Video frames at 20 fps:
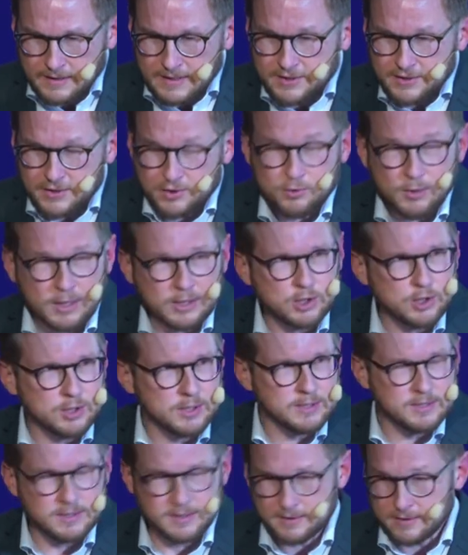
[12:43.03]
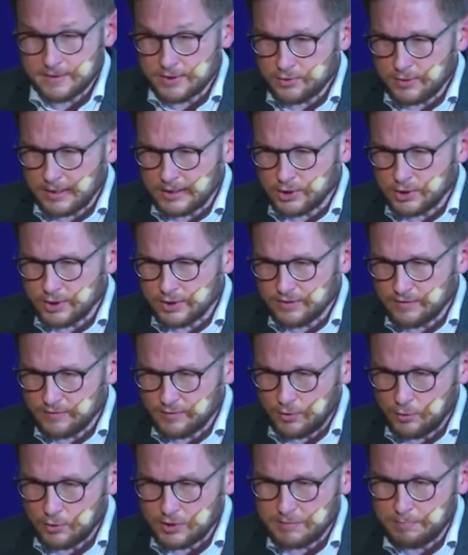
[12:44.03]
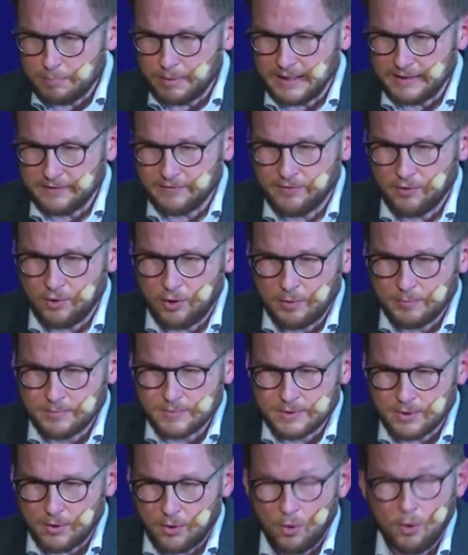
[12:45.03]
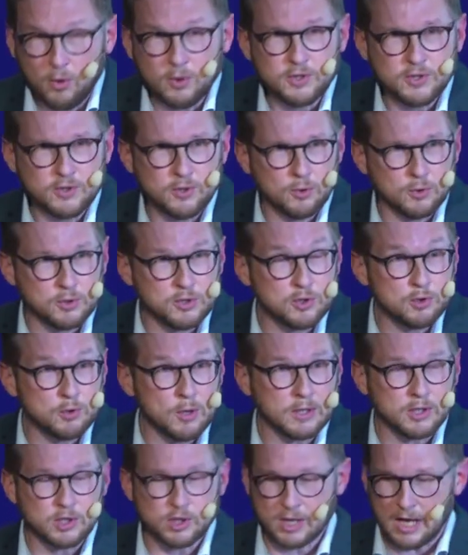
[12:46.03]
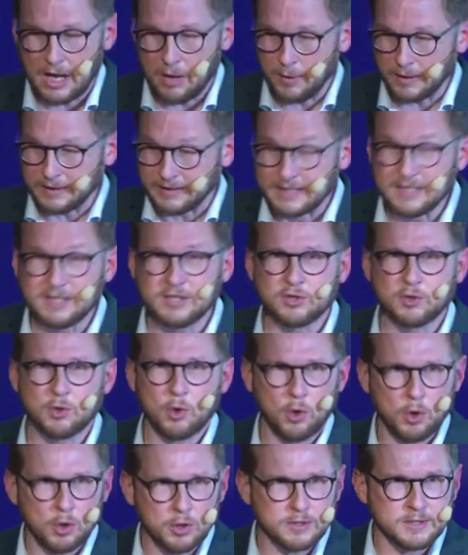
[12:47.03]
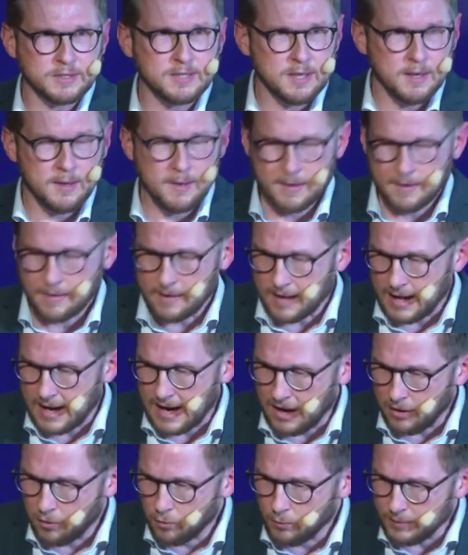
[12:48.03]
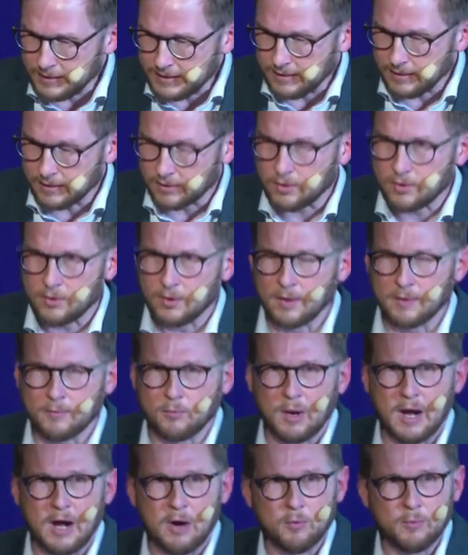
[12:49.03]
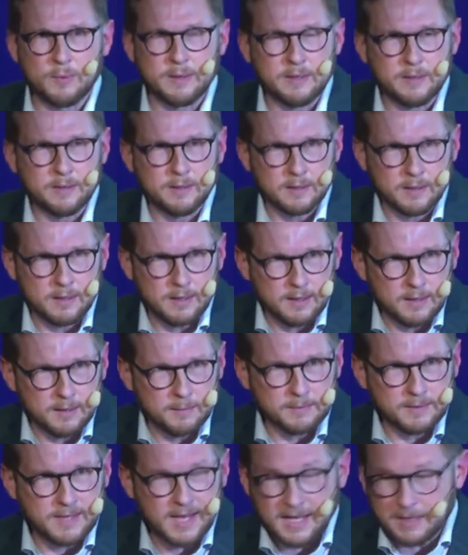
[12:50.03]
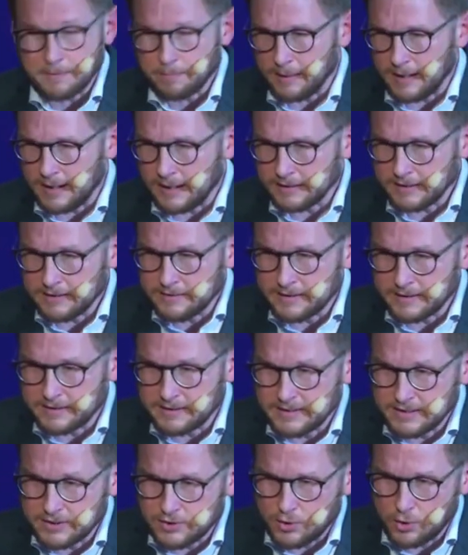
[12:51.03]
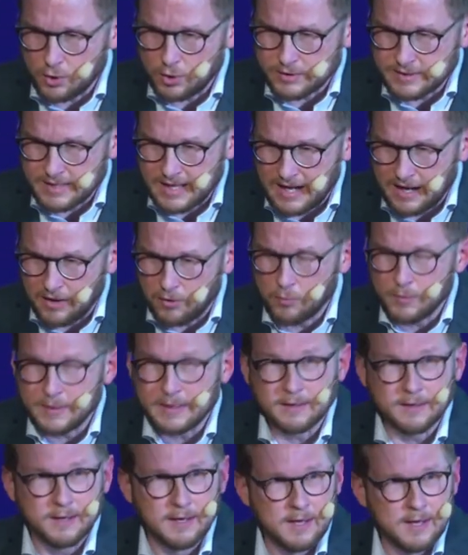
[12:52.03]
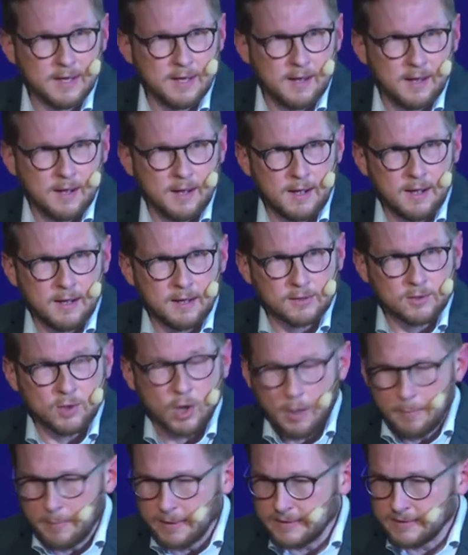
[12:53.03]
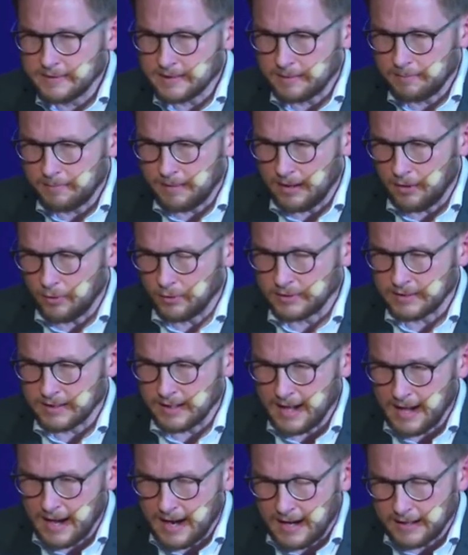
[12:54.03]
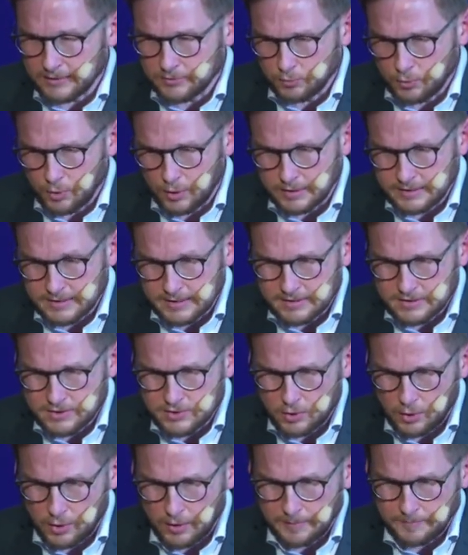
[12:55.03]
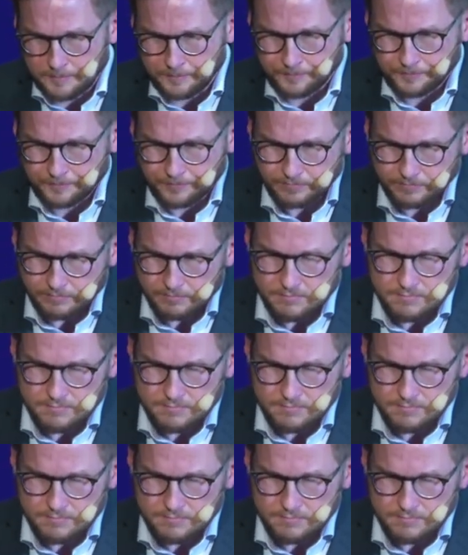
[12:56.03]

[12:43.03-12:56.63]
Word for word: These structures, the structures of those platforms, also structure our discourse, how we how we uh, take part in that discourse, how we uh, comment about artworks, and so on.